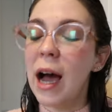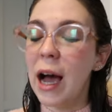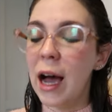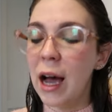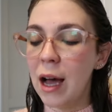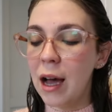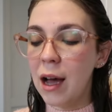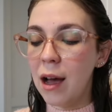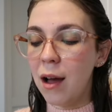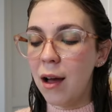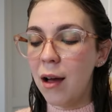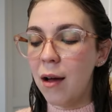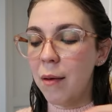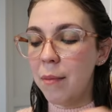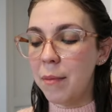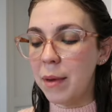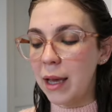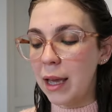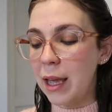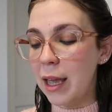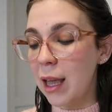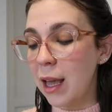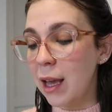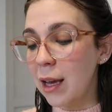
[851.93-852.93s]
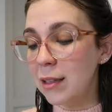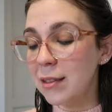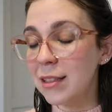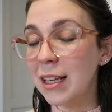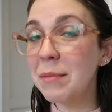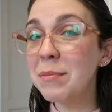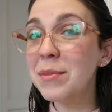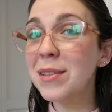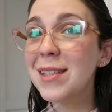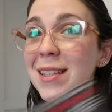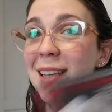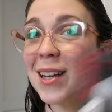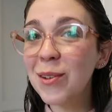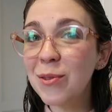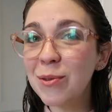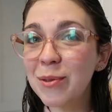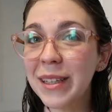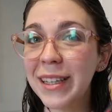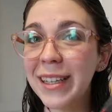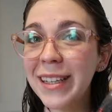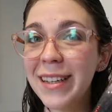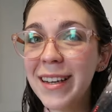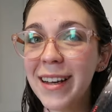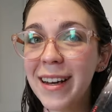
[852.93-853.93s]
And I'm just gonna
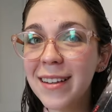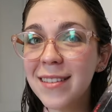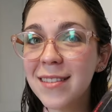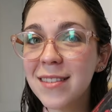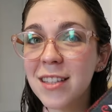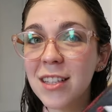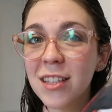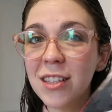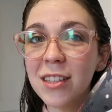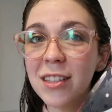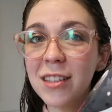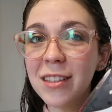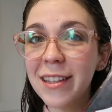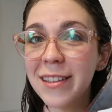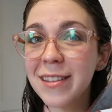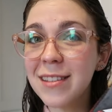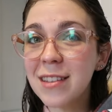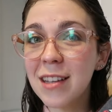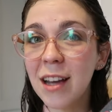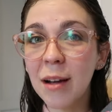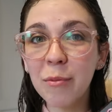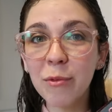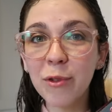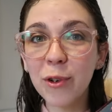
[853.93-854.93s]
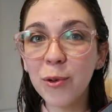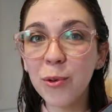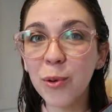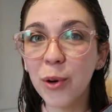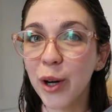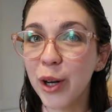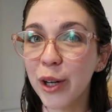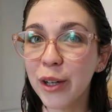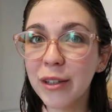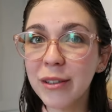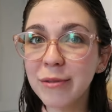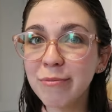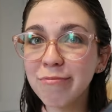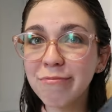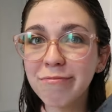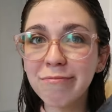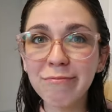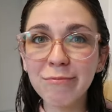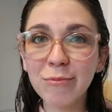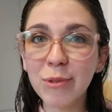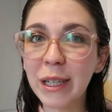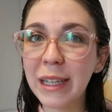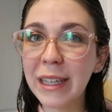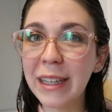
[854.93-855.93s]
read until it's time for work.
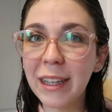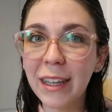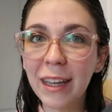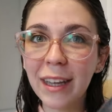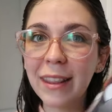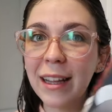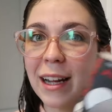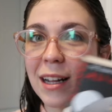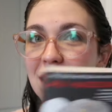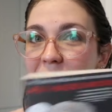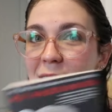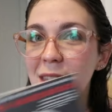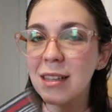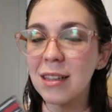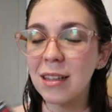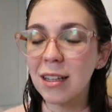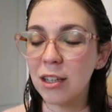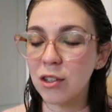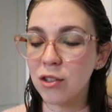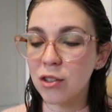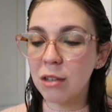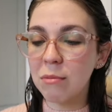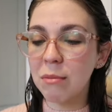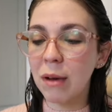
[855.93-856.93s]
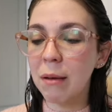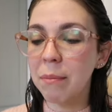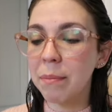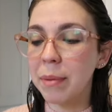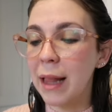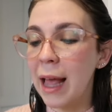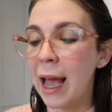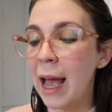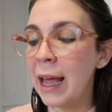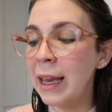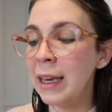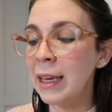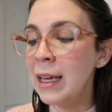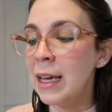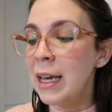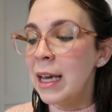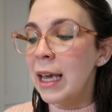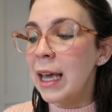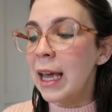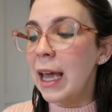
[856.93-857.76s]
Really, that's literally my plan.